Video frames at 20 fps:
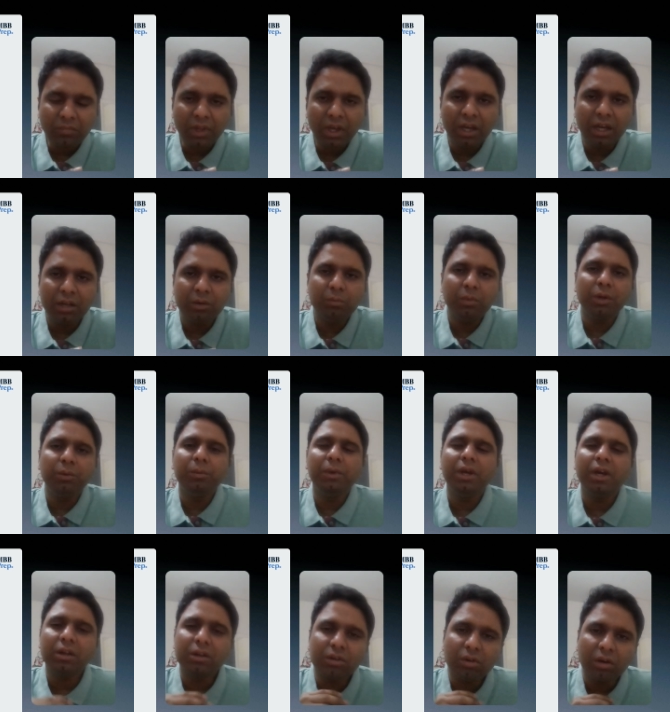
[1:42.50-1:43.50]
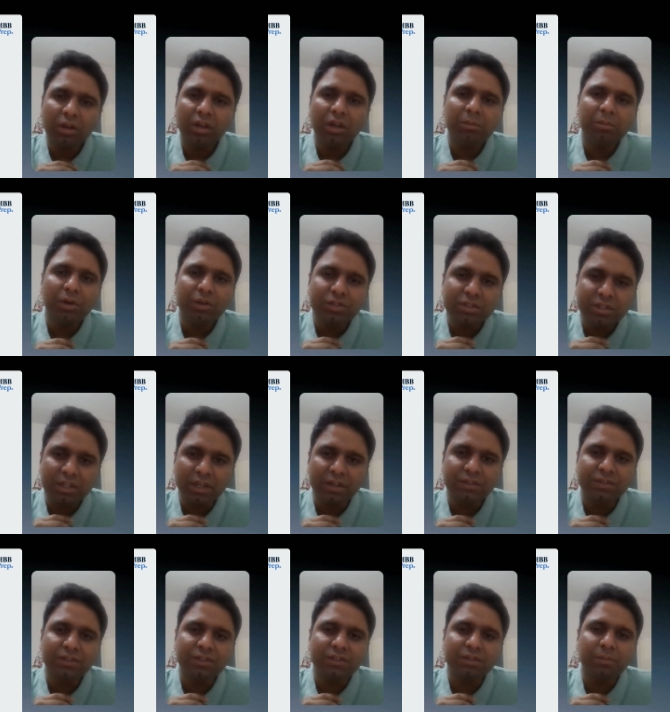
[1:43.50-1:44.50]
and when we are talking about
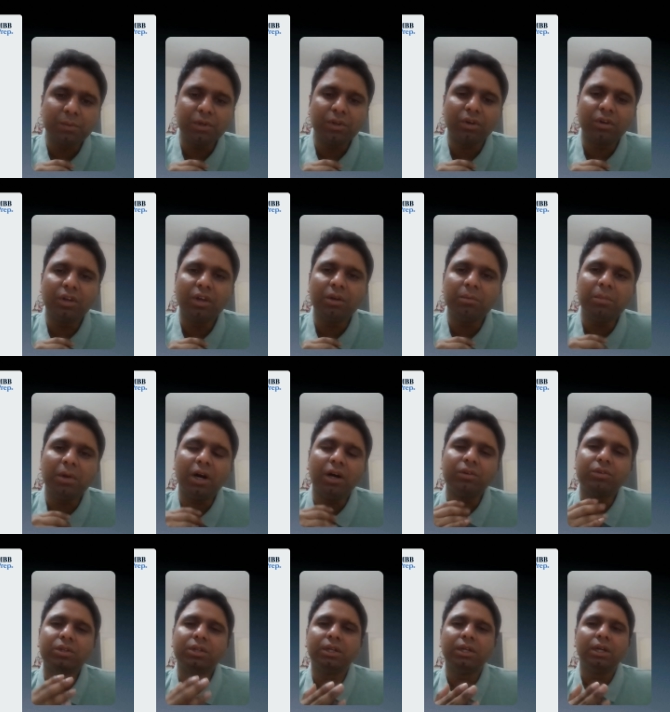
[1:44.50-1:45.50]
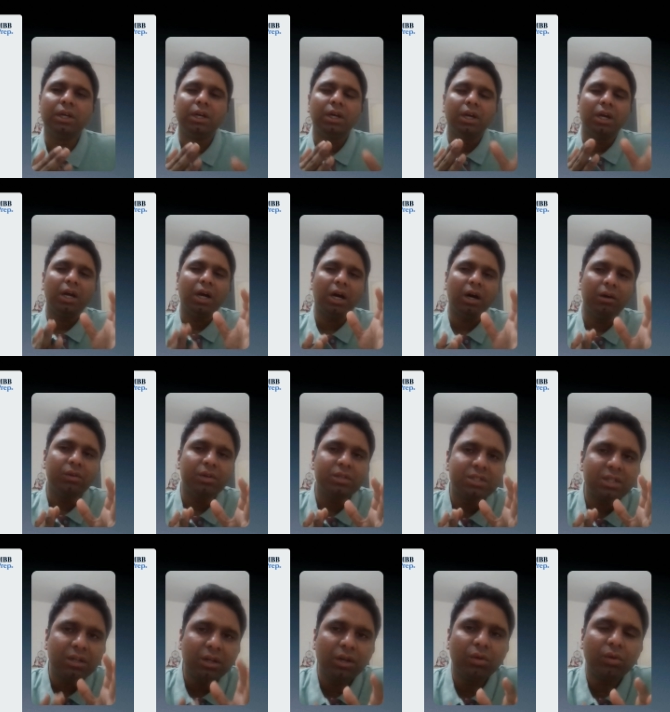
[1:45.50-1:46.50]
success, we're talking about how does
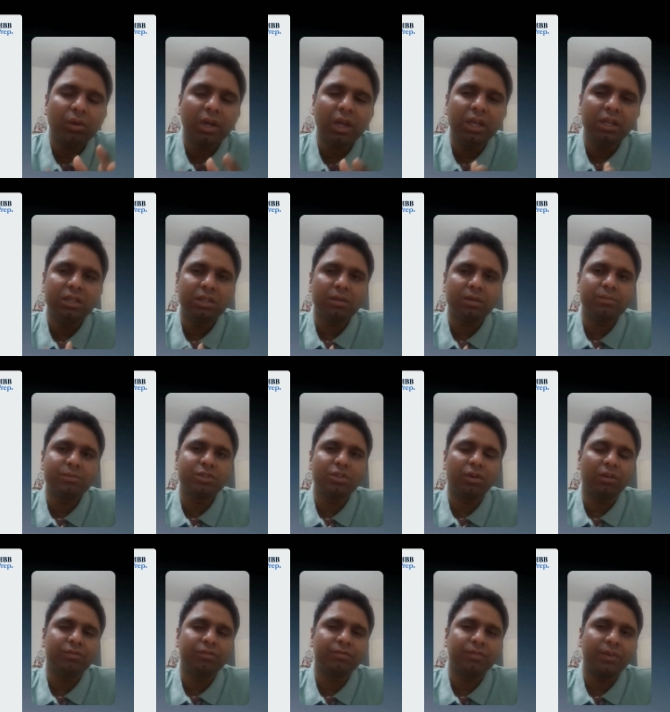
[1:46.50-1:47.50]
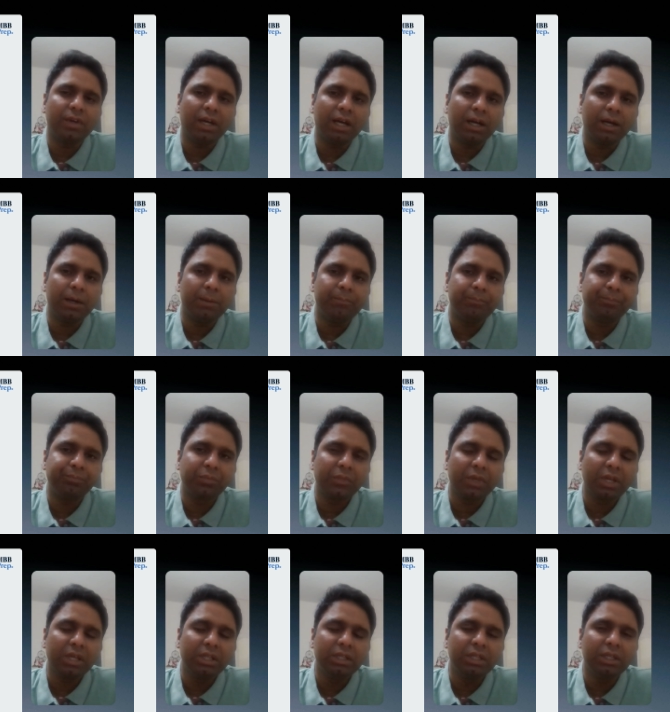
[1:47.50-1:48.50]
it look in terms of
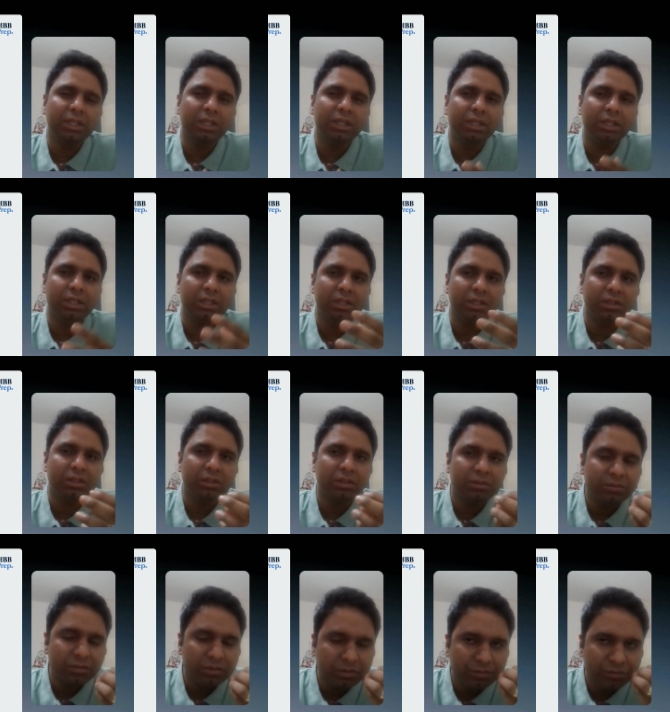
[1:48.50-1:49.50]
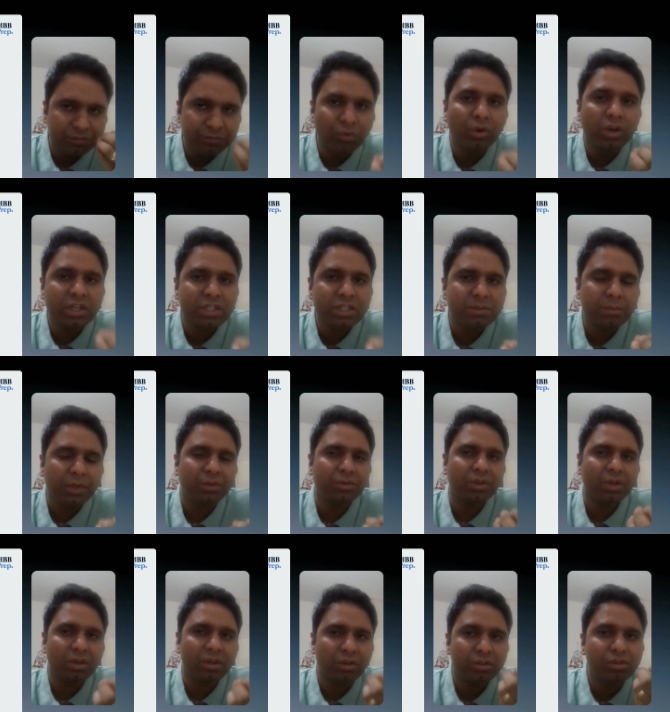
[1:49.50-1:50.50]
the focus
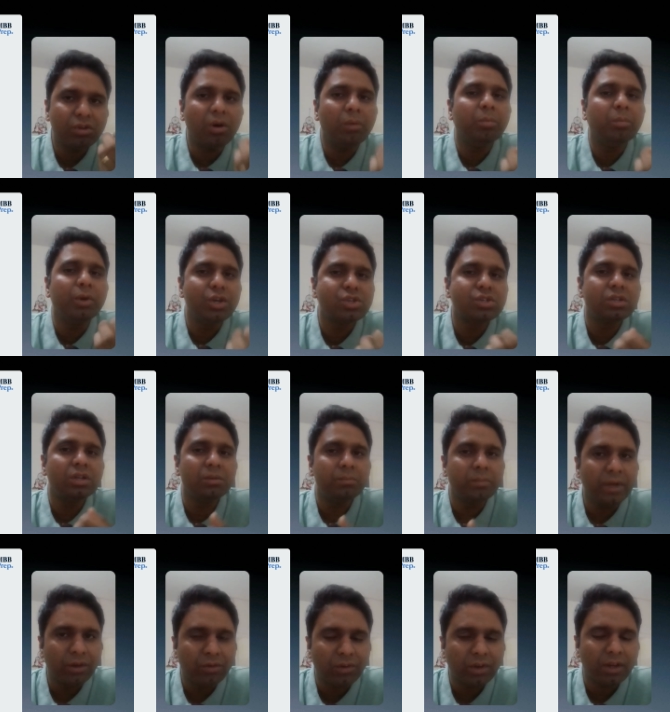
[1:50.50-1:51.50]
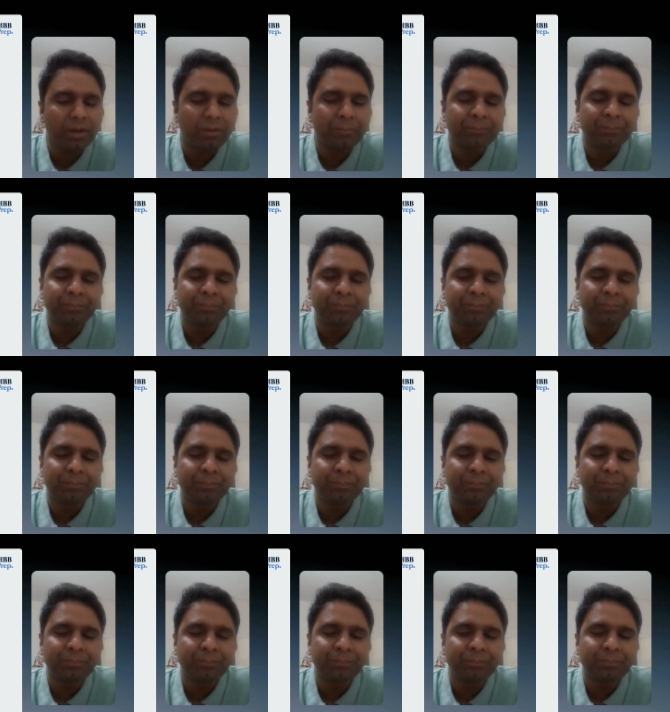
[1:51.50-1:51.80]
metric or the operational metric.